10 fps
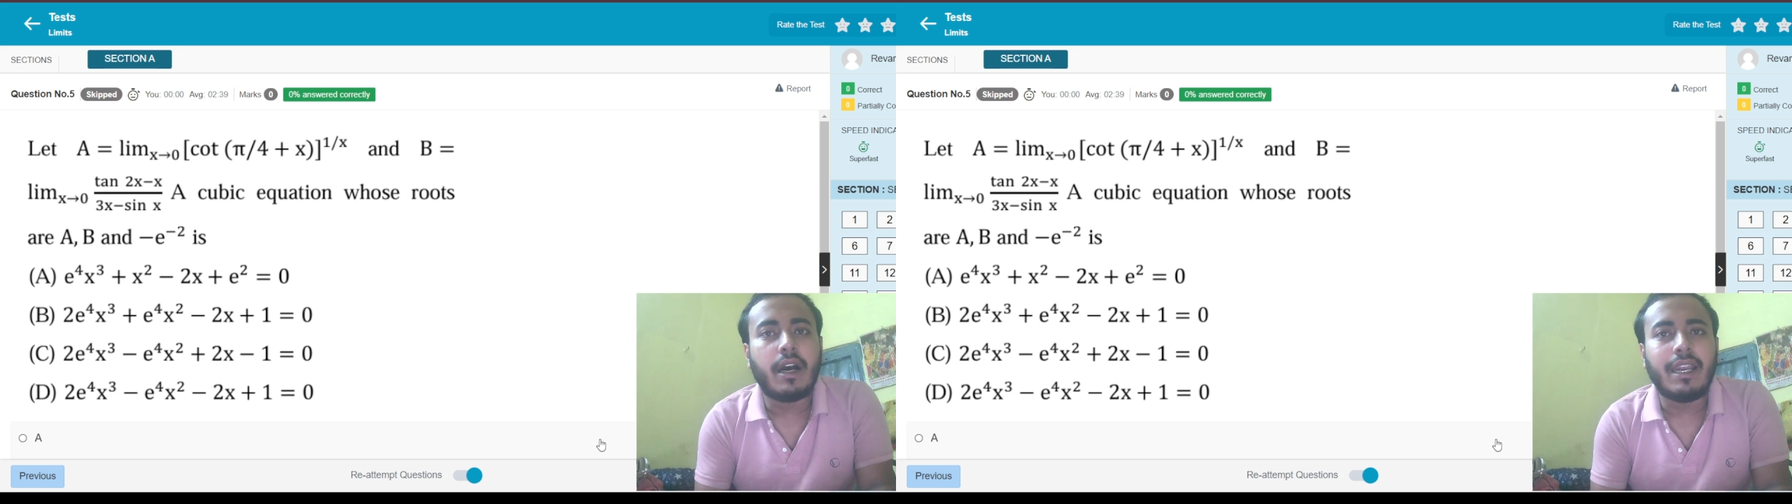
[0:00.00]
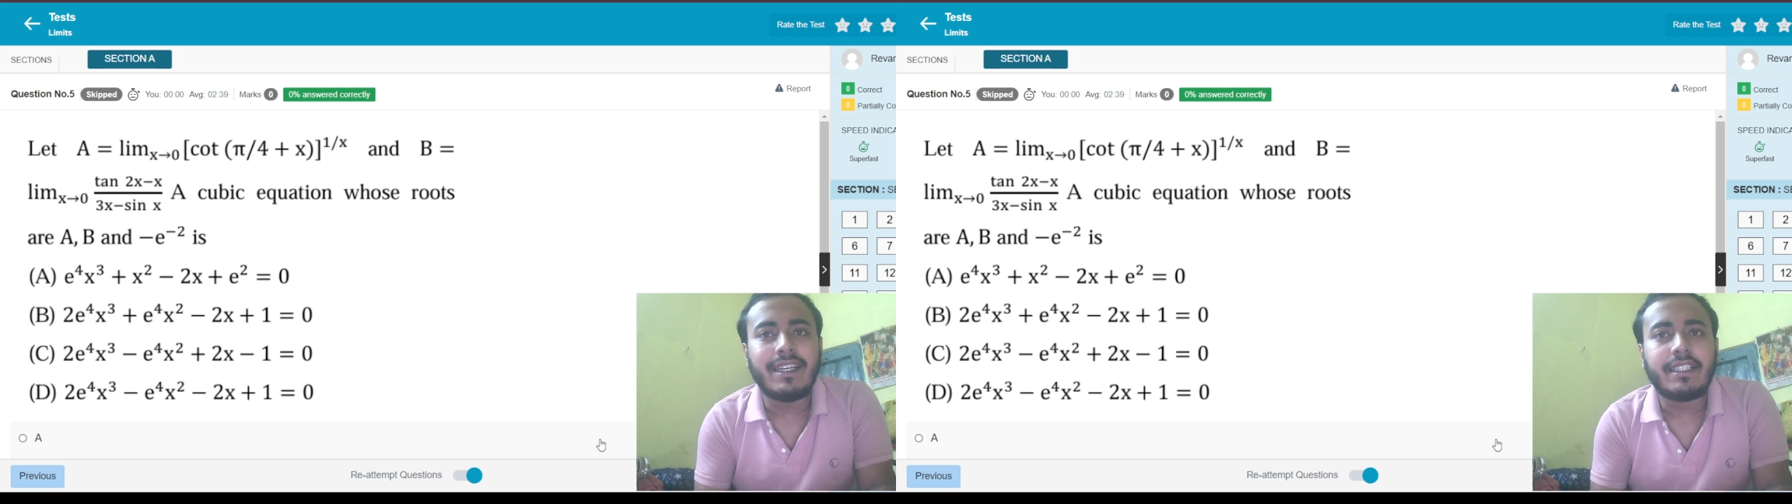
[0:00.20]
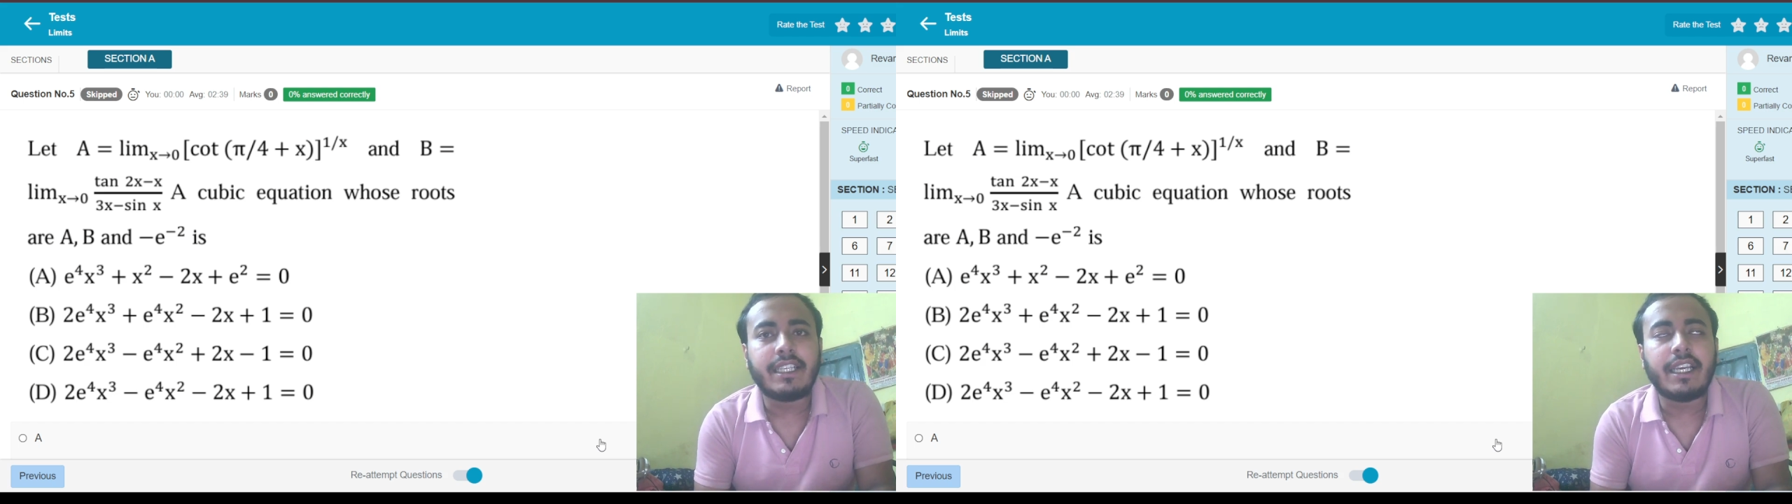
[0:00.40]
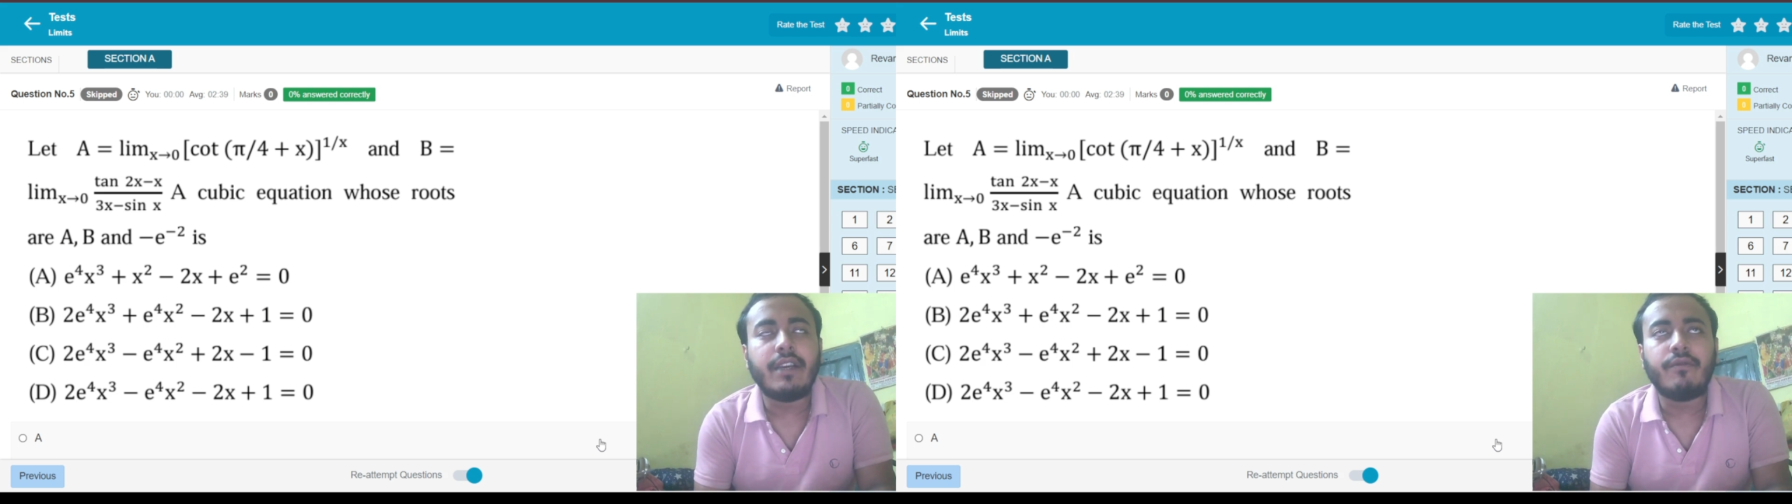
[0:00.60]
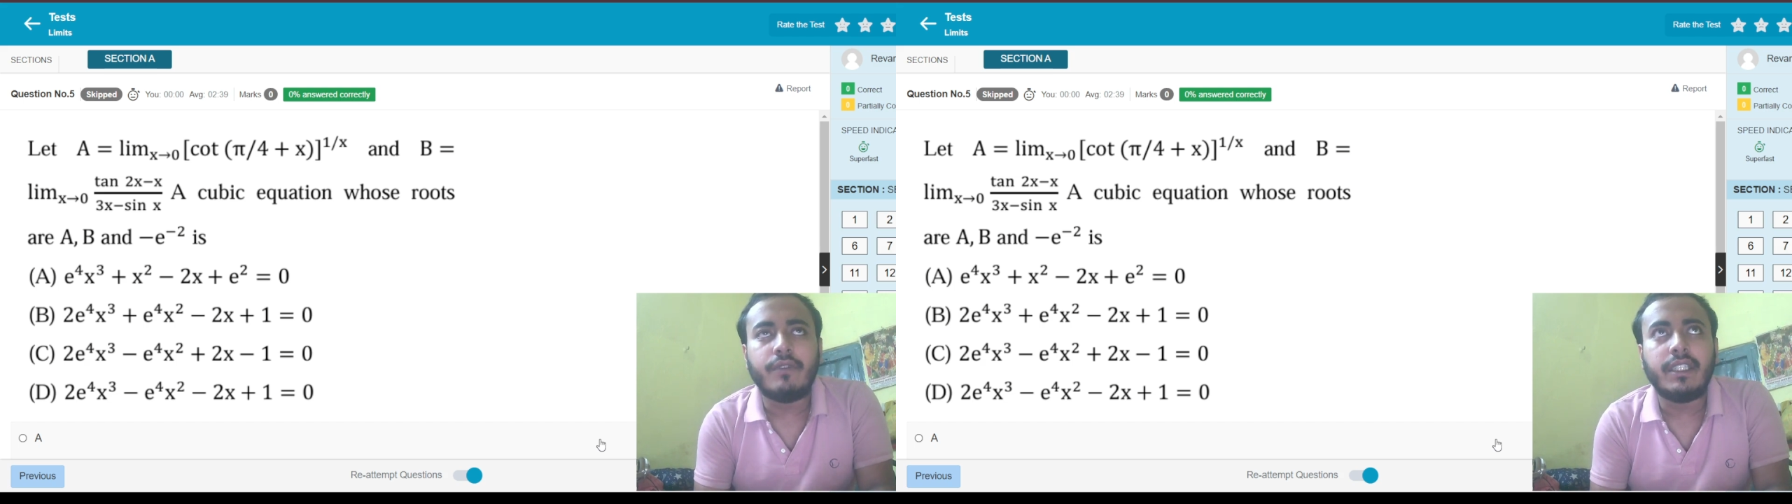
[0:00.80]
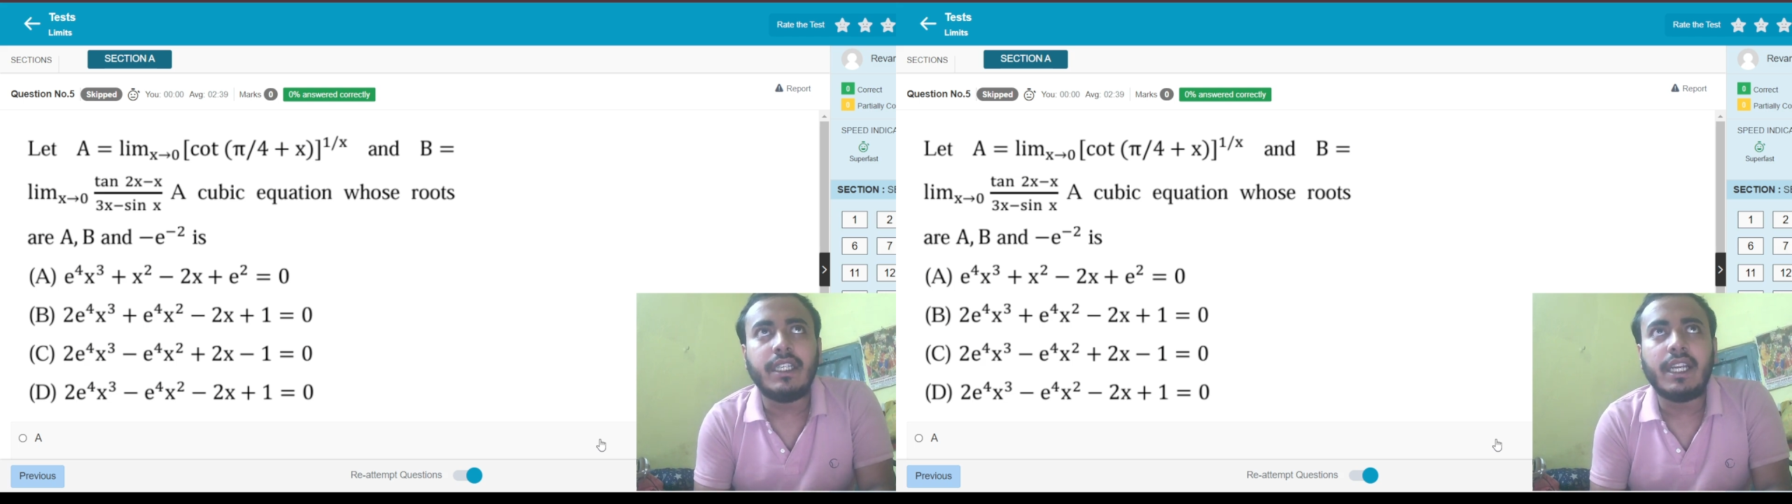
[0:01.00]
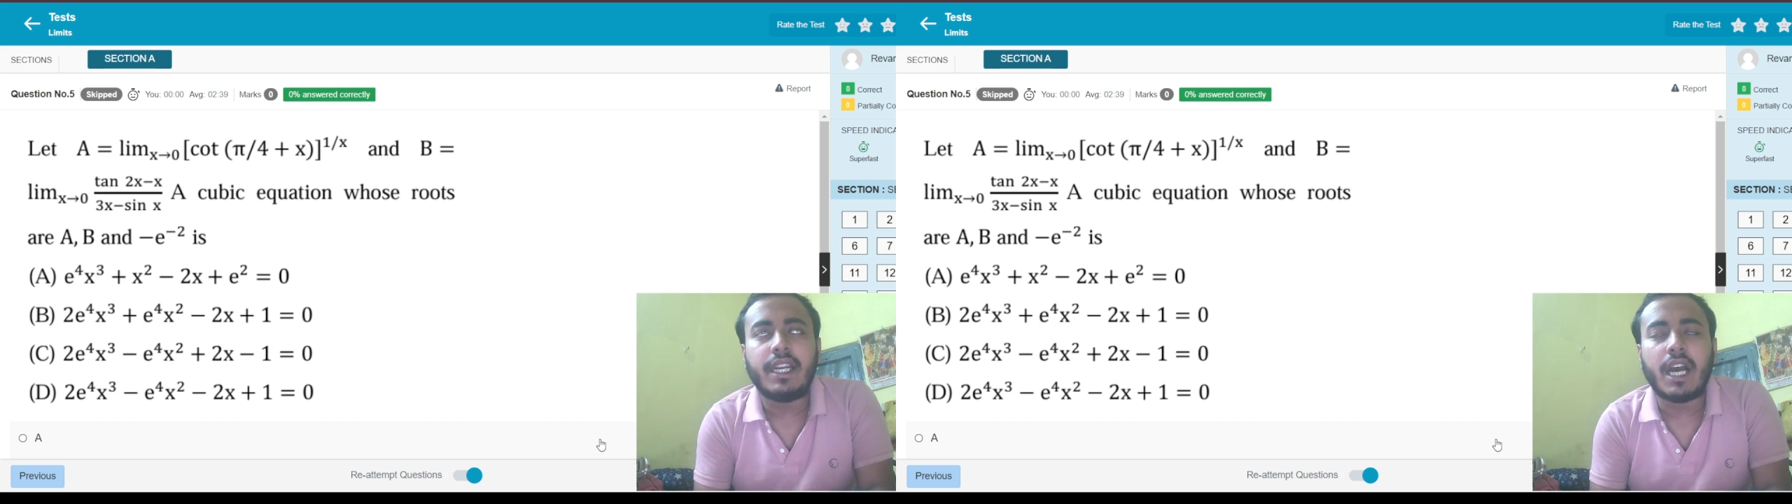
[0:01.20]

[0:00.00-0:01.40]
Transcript: let's say within